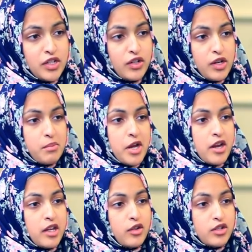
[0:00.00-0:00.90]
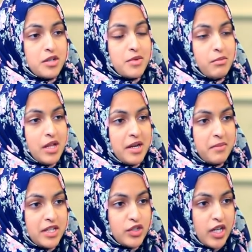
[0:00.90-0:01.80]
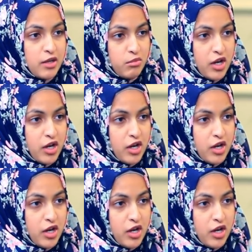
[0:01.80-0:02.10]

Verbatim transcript: You're comparing, you were talking about black magic and